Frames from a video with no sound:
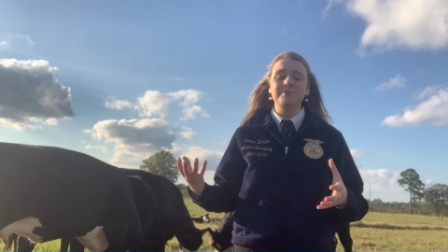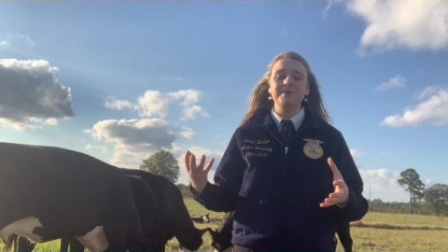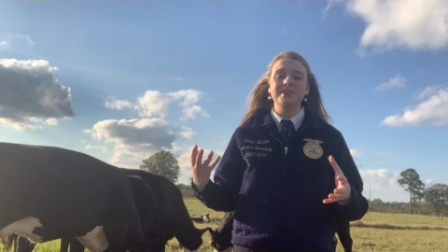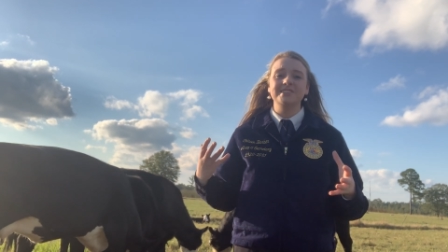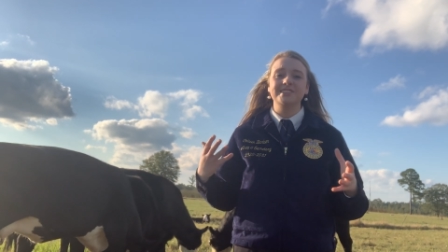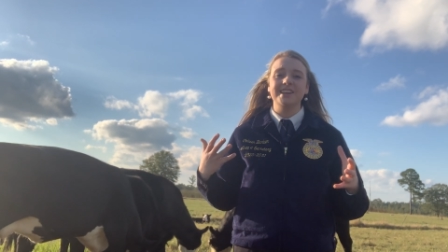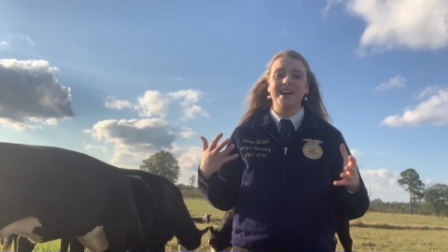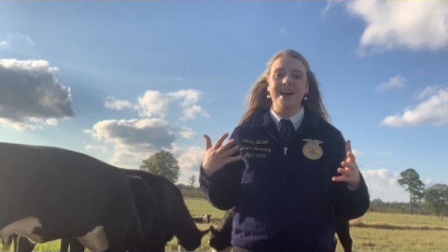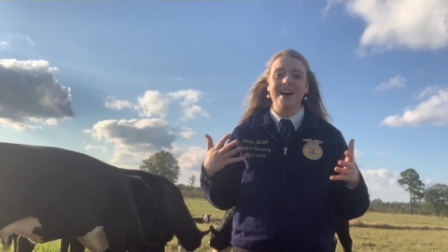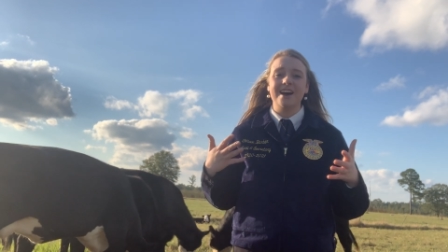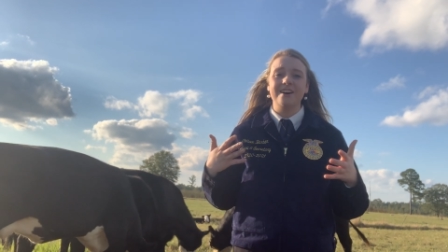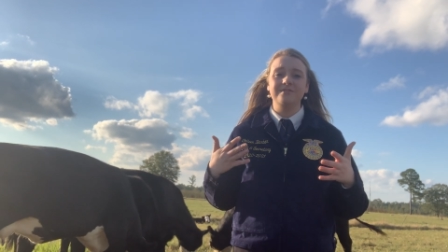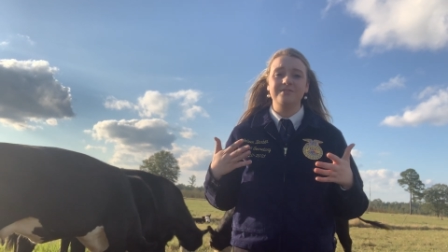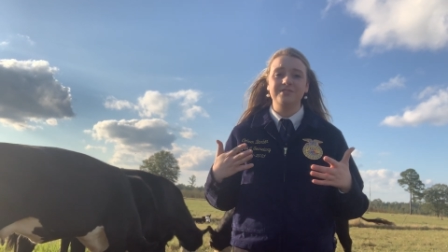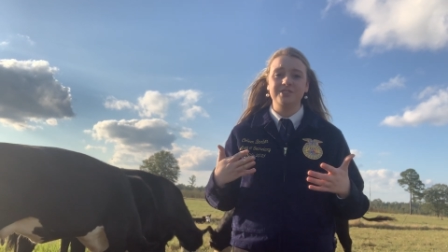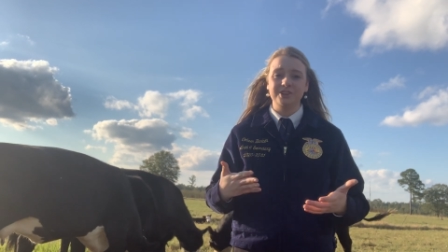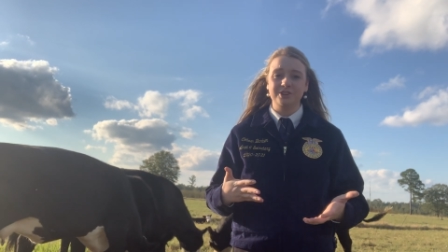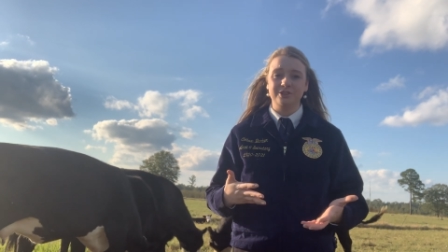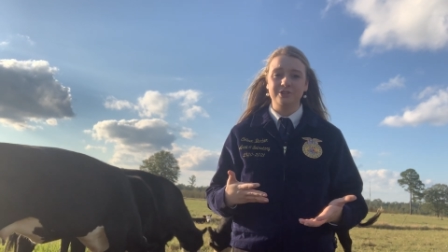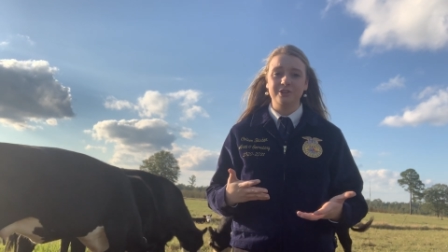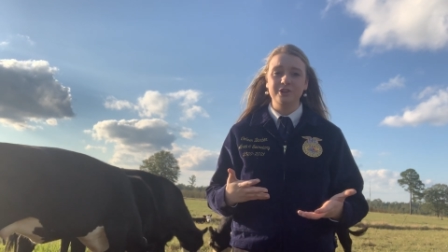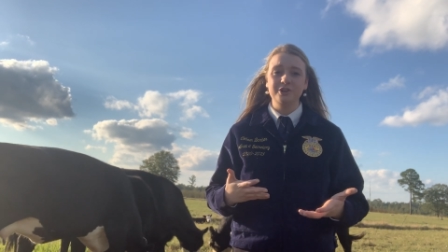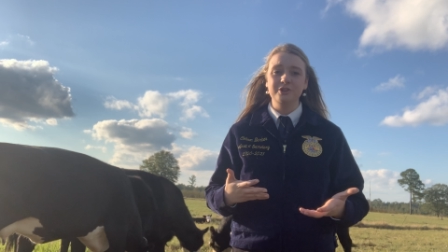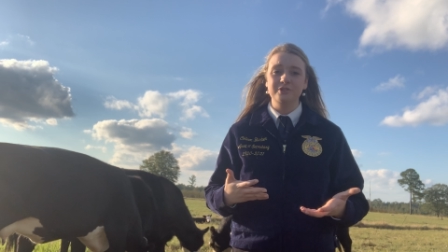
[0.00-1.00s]
us to have the
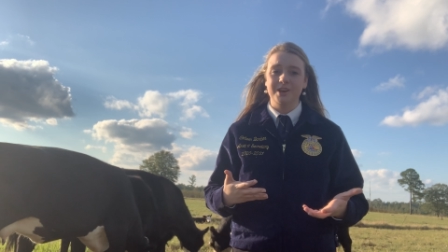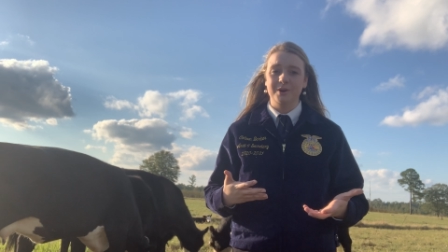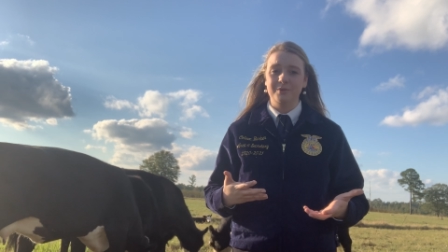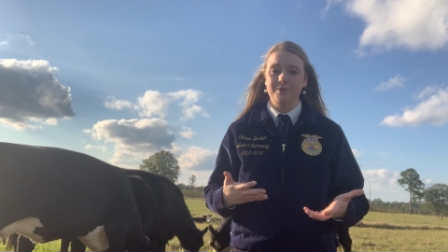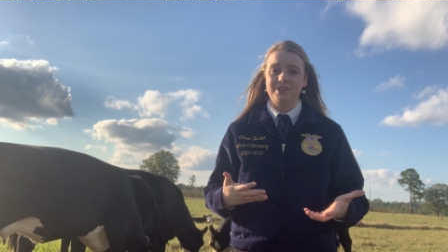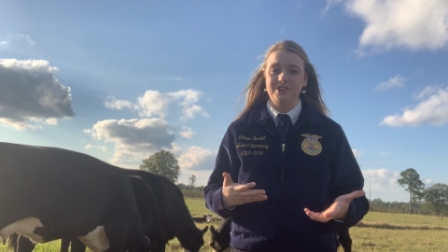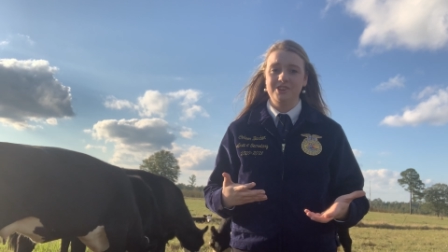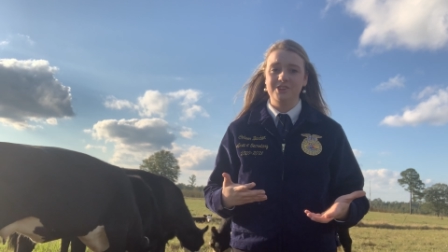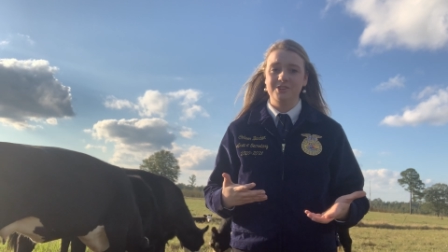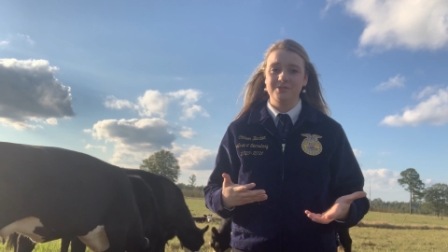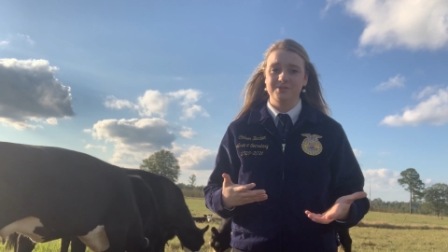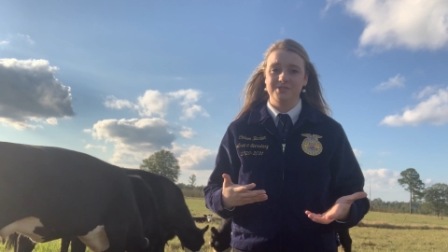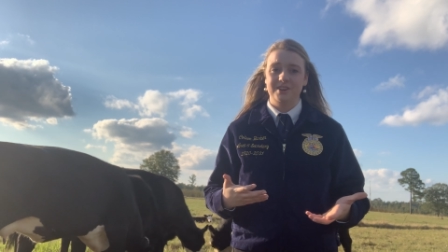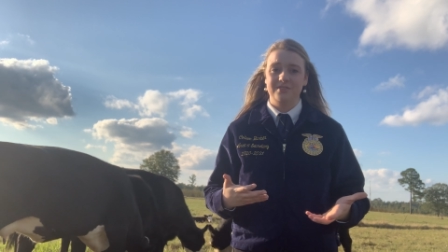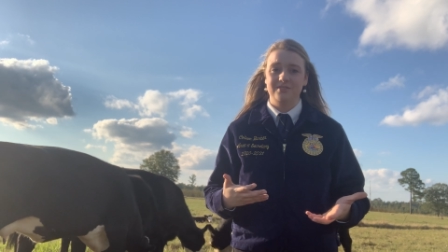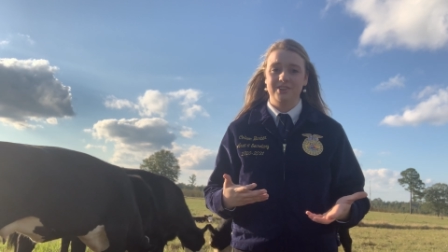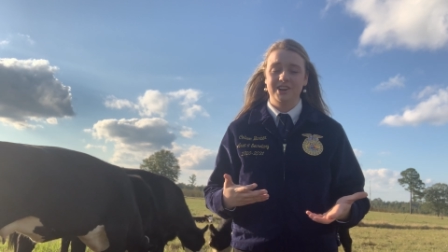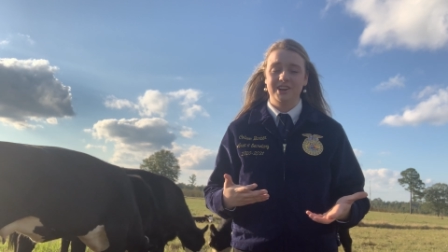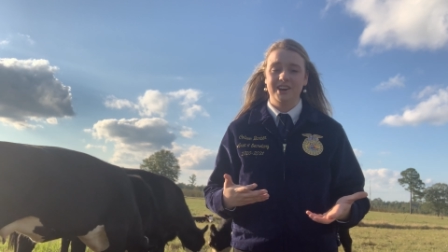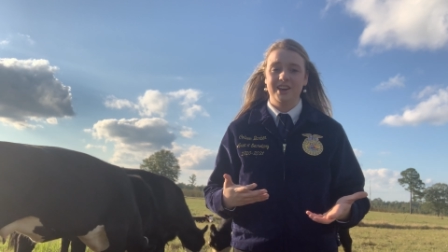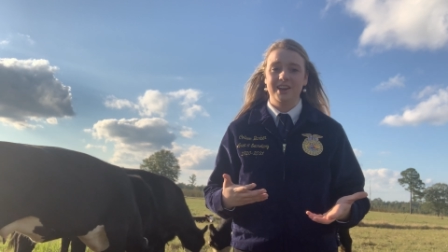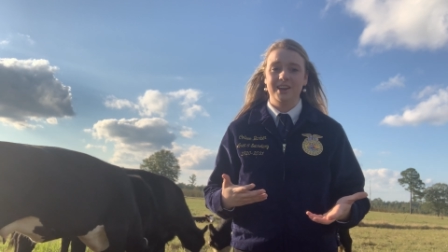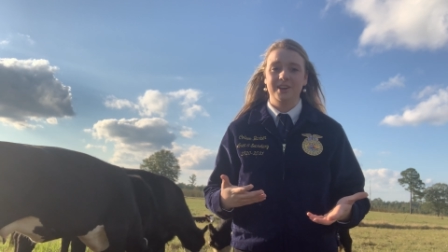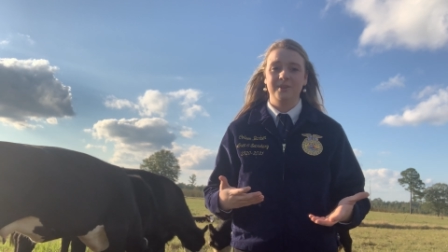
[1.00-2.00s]
glue that we use
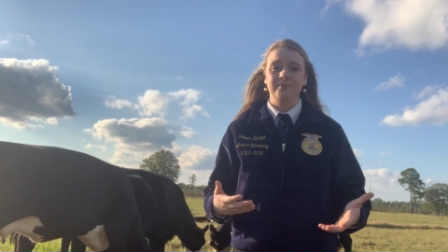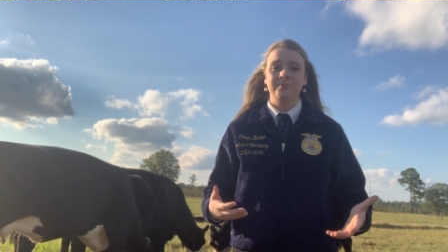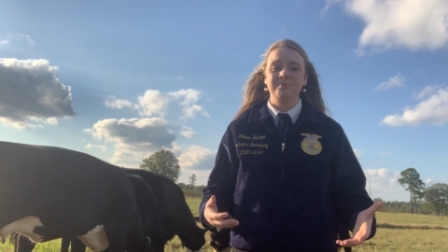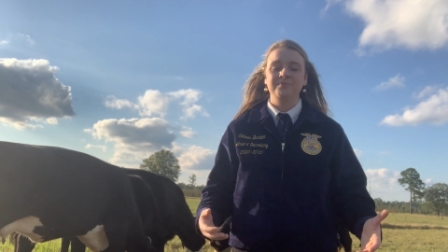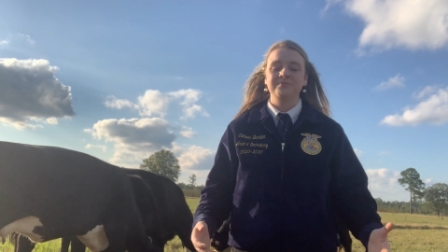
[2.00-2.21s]
every day.